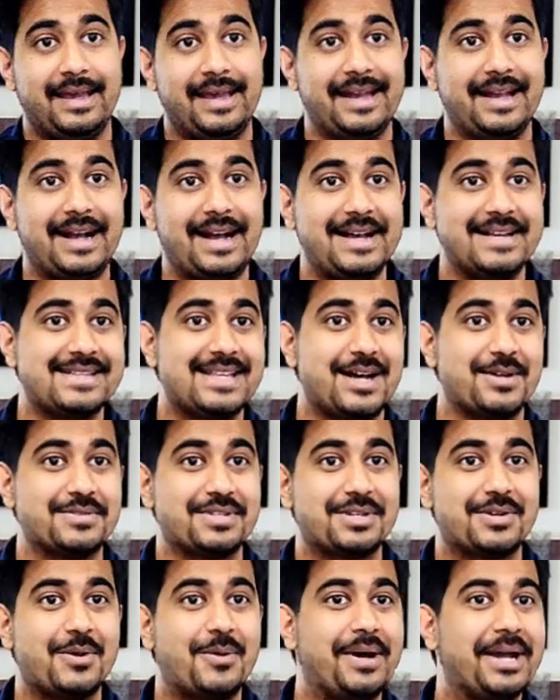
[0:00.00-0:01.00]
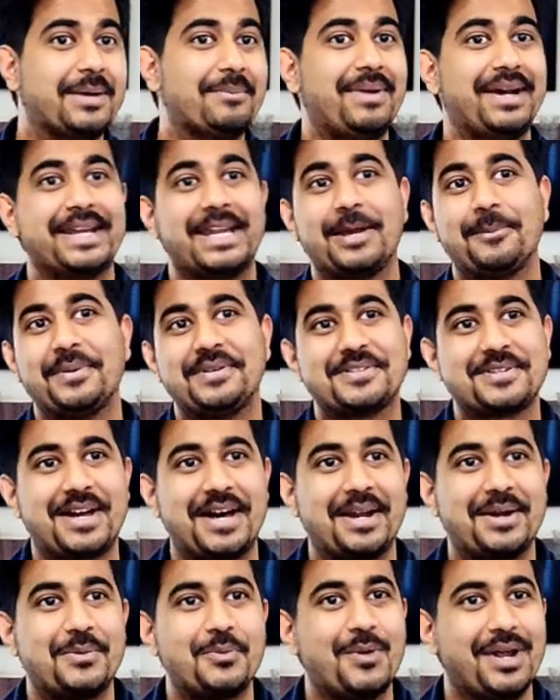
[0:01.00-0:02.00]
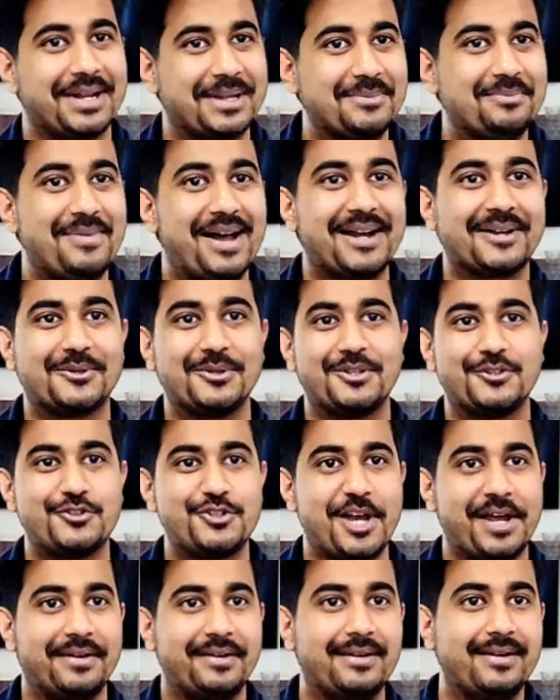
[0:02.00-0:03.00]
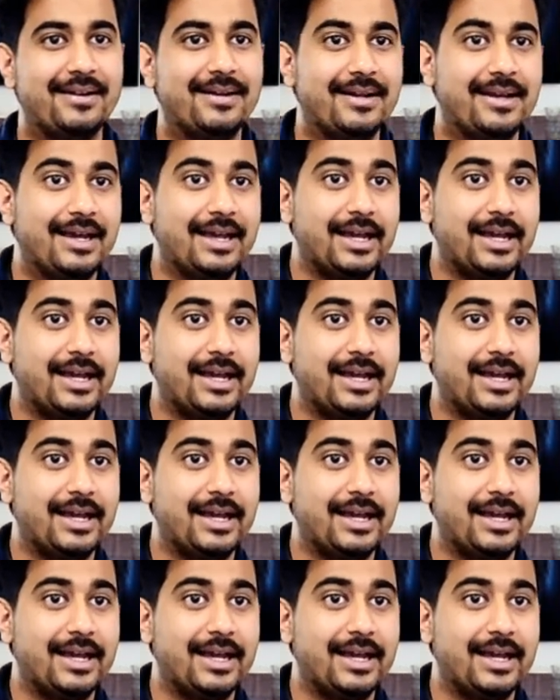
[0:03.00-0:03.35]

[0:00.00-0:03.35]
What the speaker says: Hey guys, how's it going? My name is Karan. Welcome back to the channel.